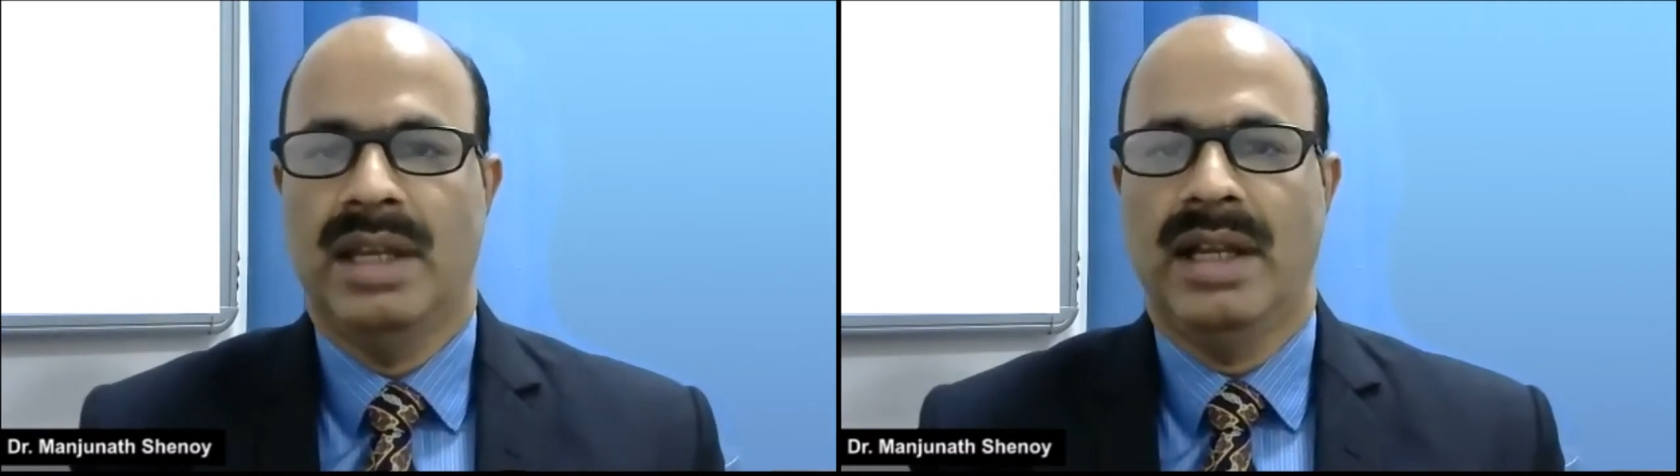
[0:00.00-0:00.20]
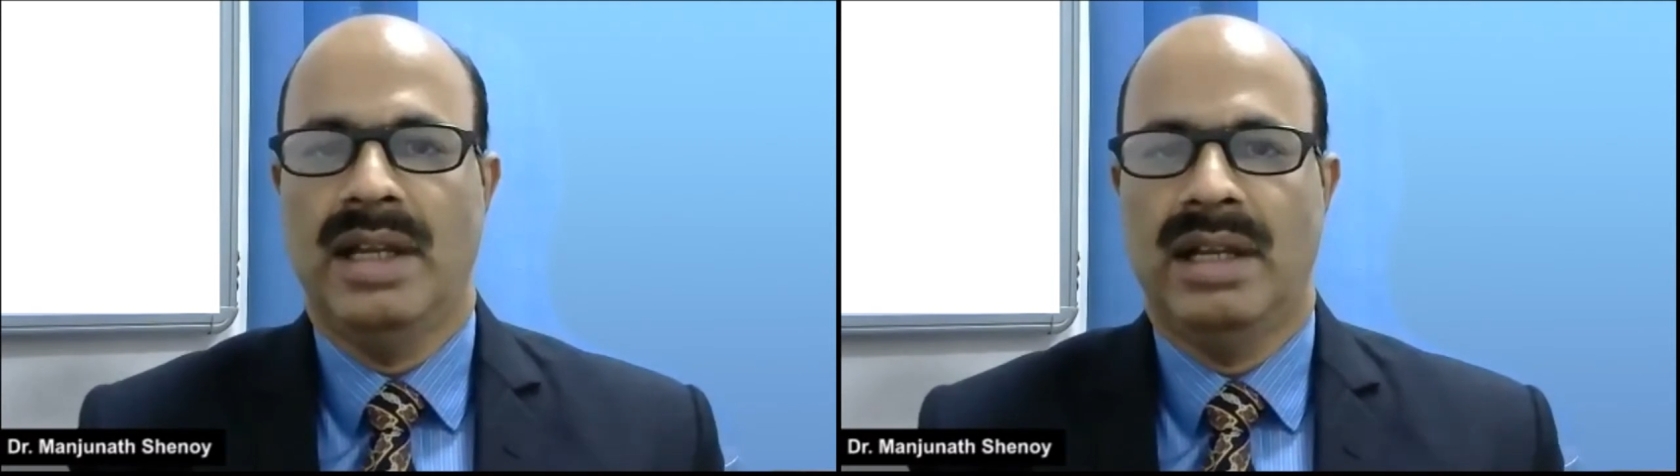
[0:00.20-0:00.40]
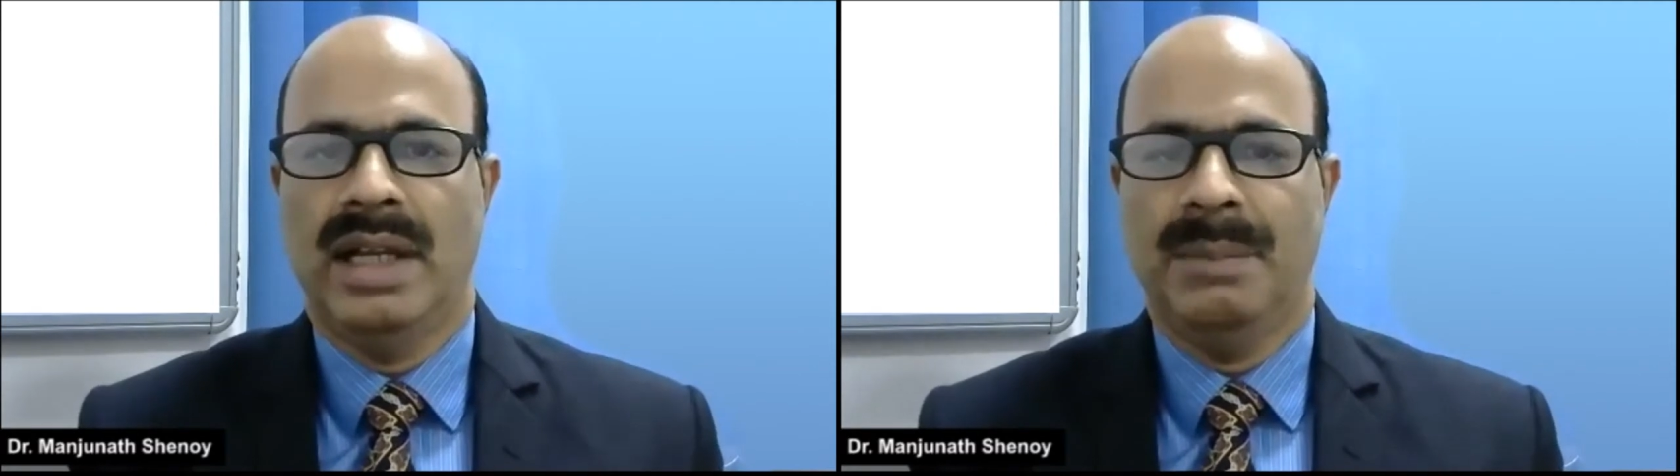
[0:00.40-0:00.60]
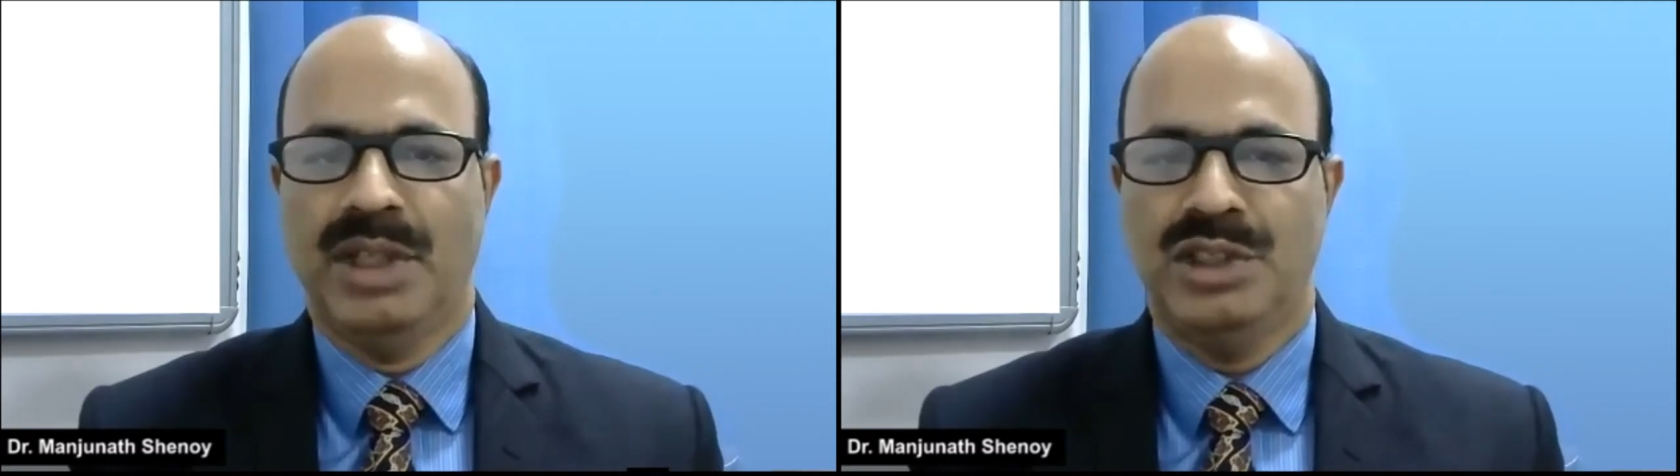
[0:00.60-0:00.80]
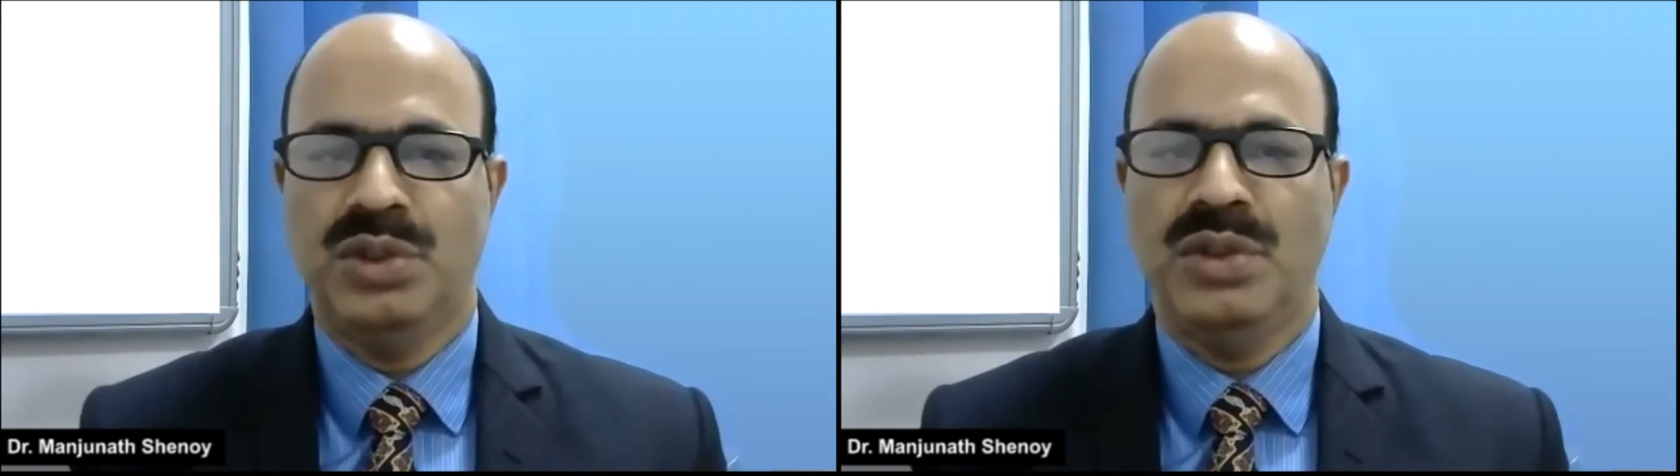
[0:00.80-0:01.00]
I'm
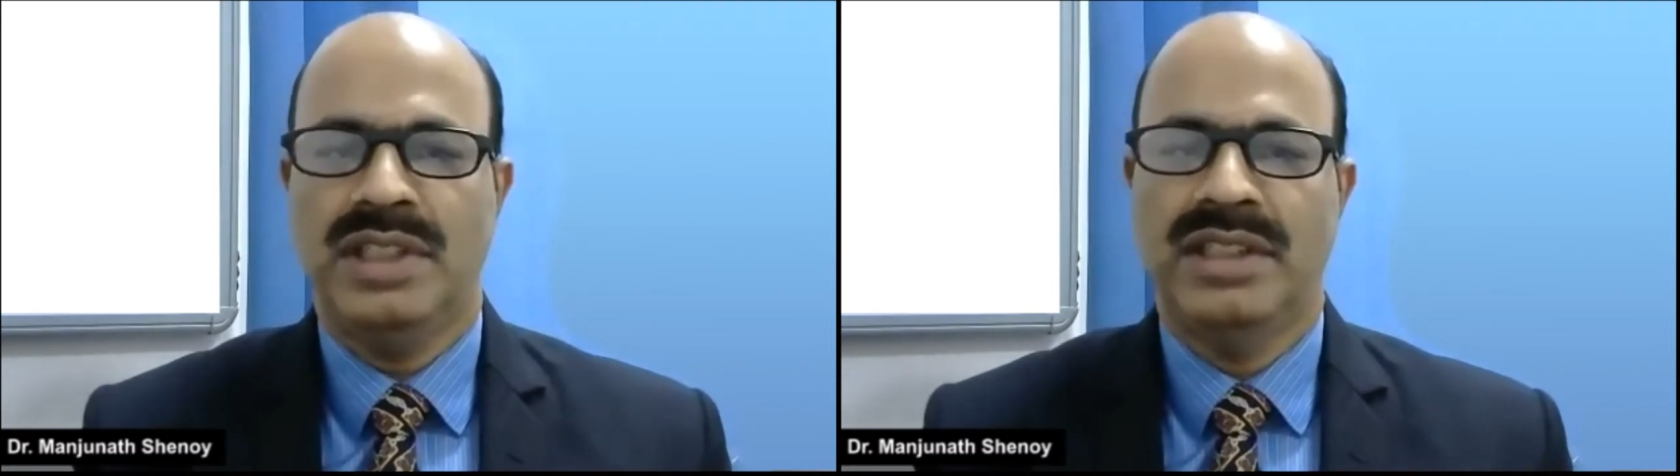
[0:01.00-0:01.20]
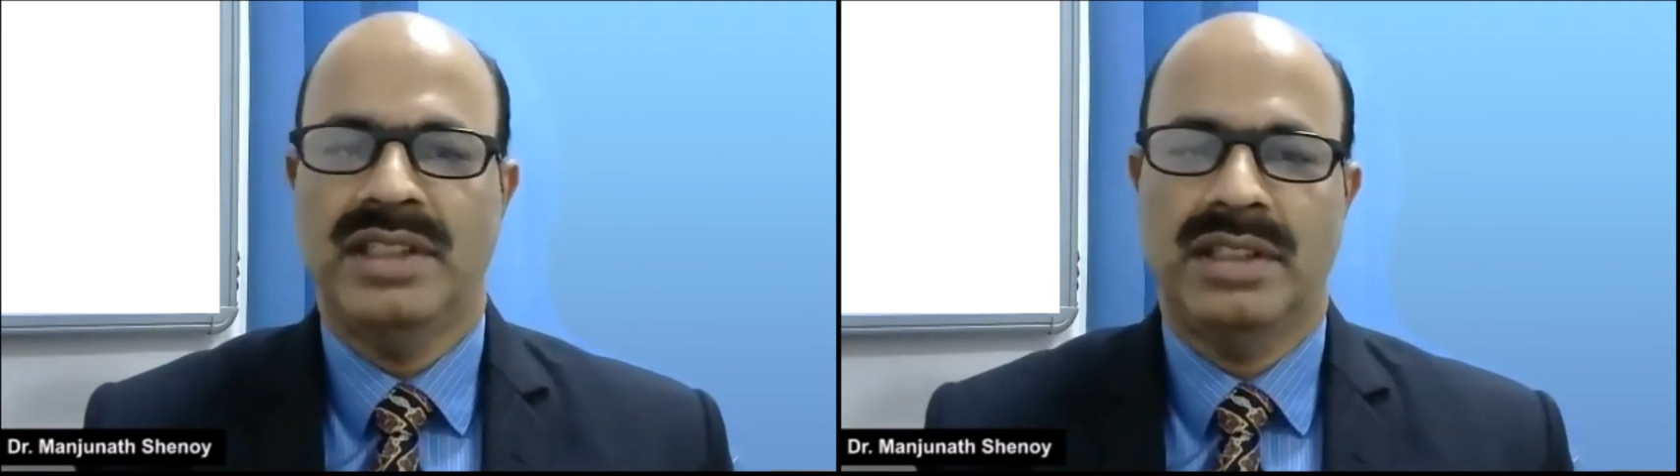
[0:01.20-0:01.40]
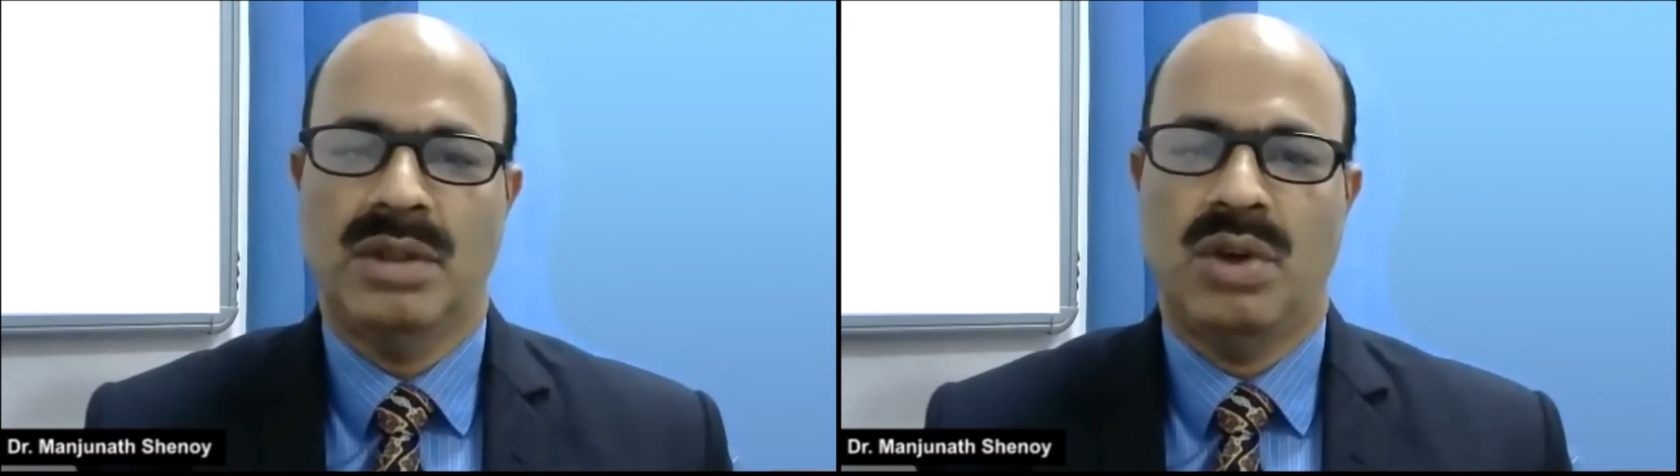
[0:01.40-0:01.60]
also a